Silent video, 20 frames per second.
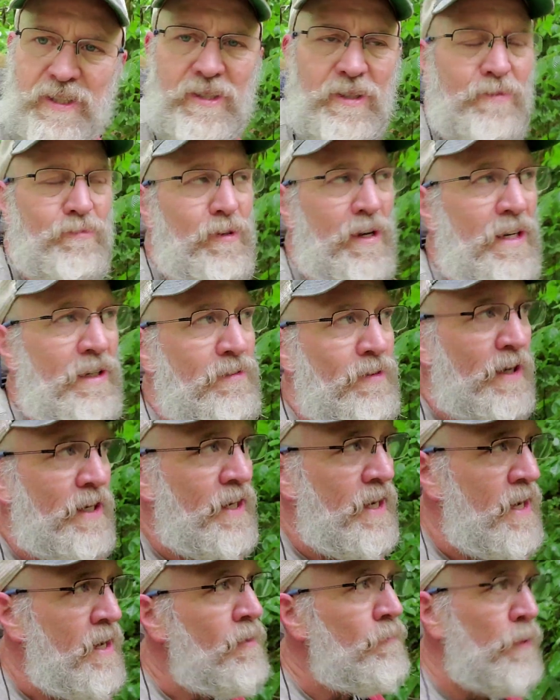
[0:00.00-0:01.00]
still raining right
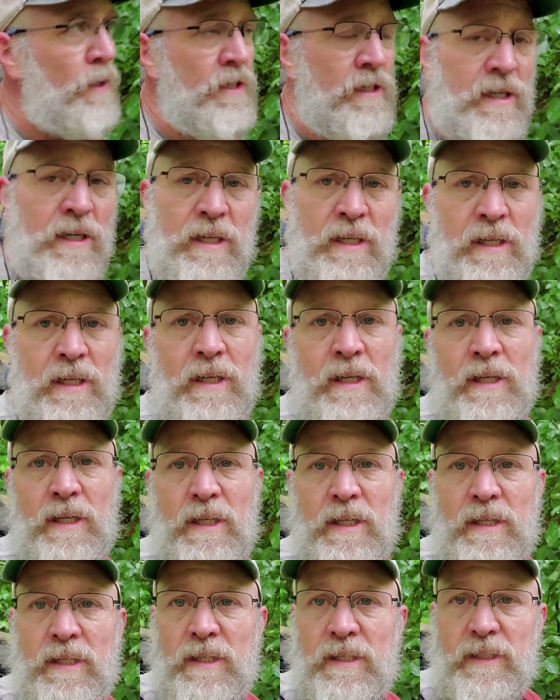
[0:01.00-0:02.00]
now, but
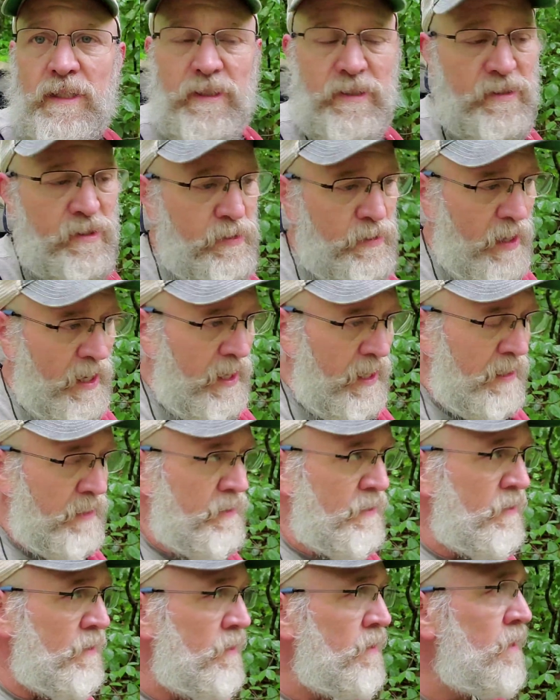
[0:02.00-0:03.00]
it's too hot
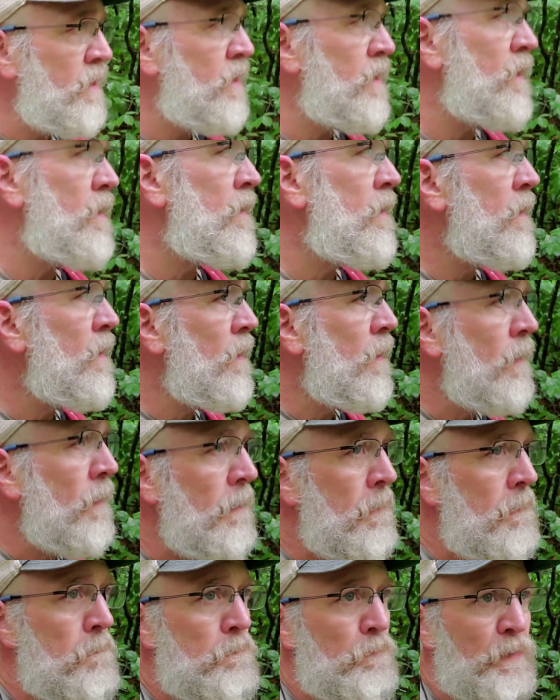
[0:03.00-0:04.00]
to
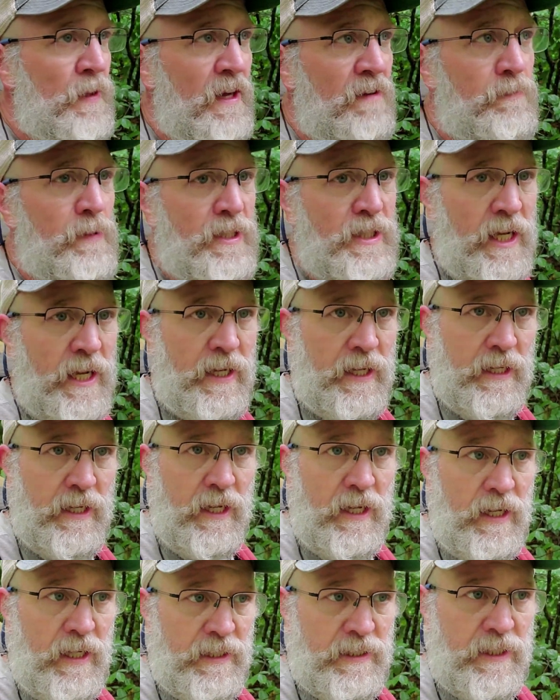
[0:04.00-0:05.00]
have my jacket
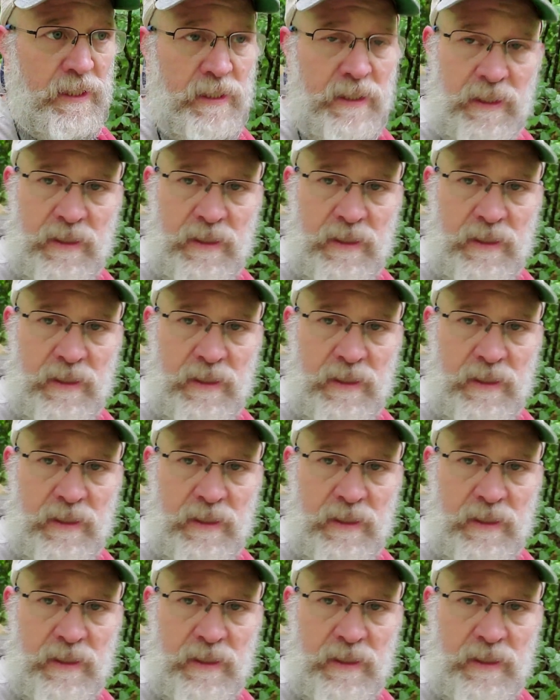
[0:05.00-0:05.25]
on. I